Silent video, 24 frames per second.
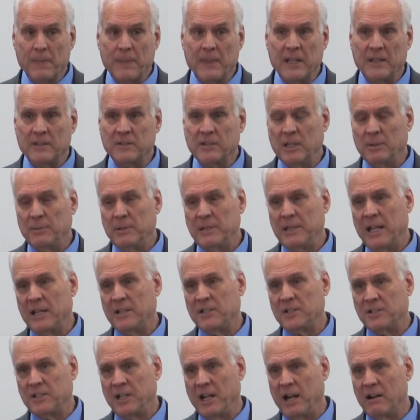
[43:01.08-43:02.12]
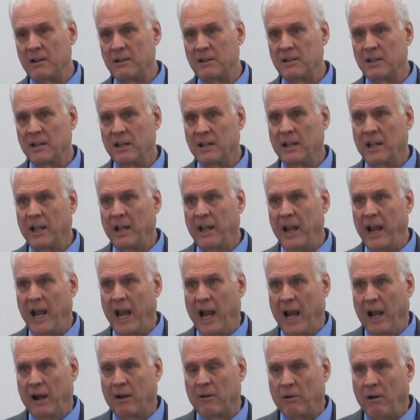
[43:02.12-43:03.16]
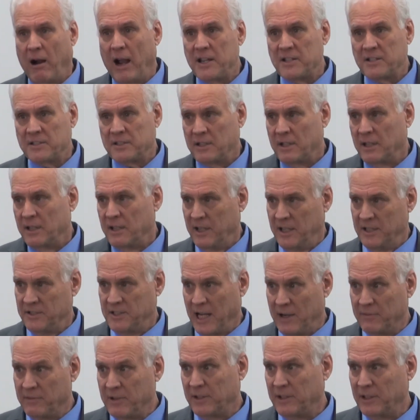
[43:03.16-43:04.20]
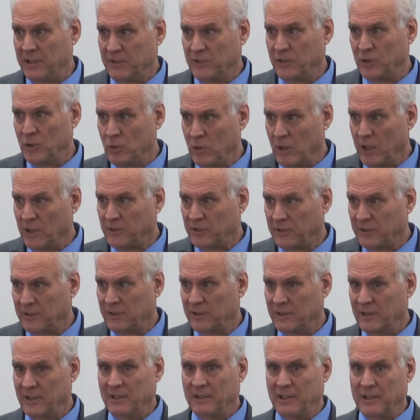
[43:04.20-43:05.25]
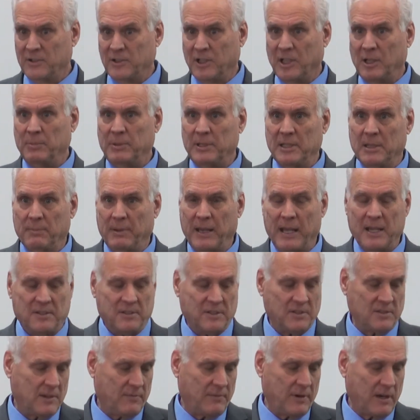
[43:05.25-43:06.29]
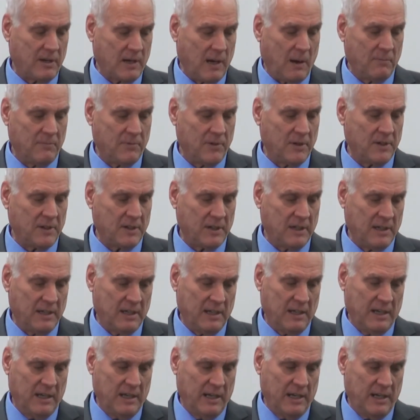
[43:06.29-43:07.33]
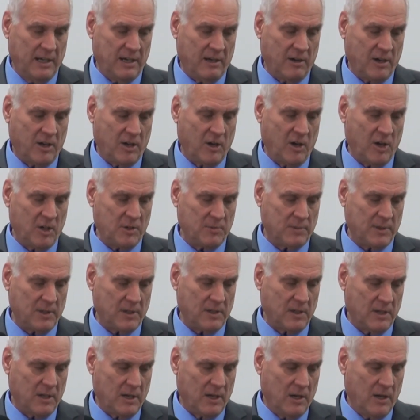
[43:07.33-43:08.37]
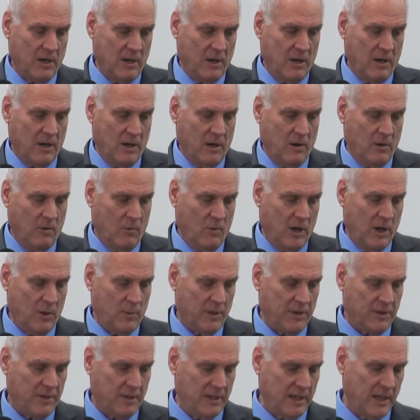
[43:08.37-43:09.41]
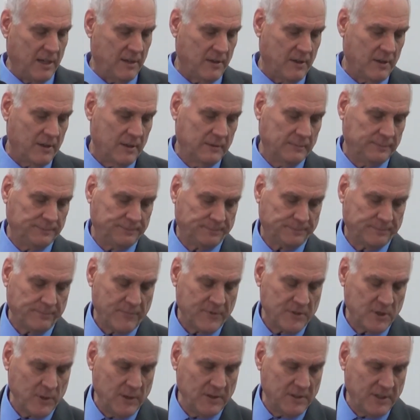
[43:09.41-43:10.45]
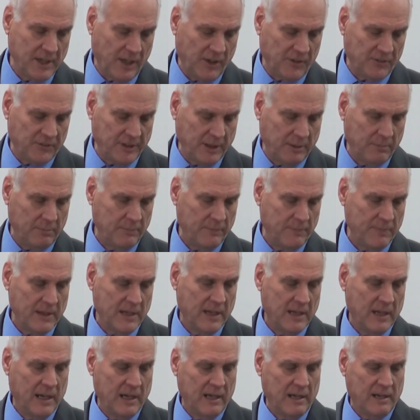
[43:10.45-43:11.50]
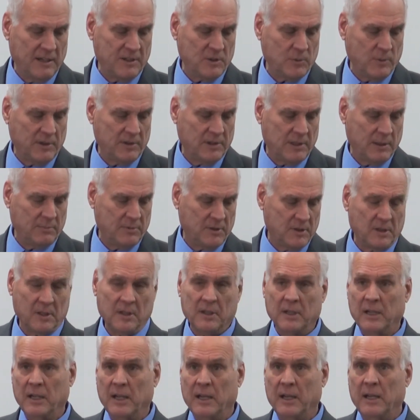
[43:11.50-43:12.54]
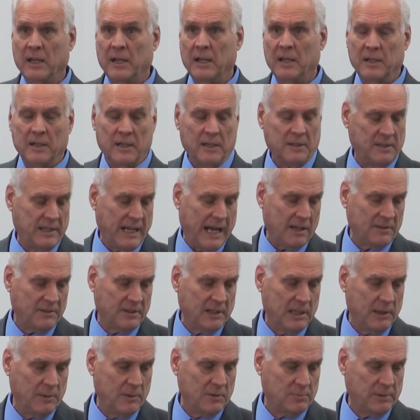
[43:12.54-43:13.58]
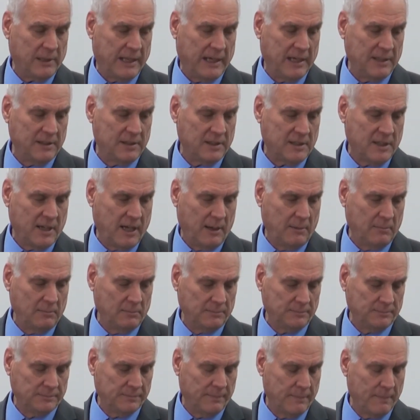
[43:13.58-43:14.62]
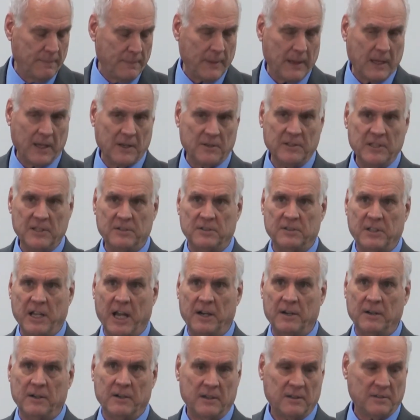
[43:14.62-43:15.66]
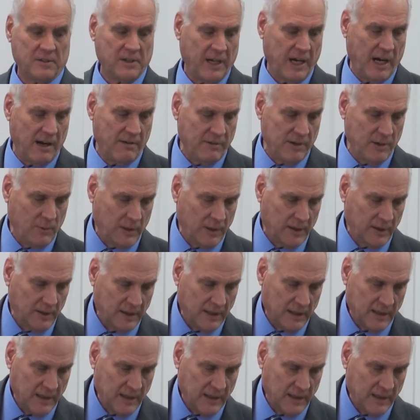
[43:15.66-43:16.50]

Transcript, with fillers: it's going to be that shared Christ is everything to us. That's going to be the basis of our comfort and our encouragement one with another. So he tells them he doesn't want them to doubt that he was planning to come because he's a debtor to everyone,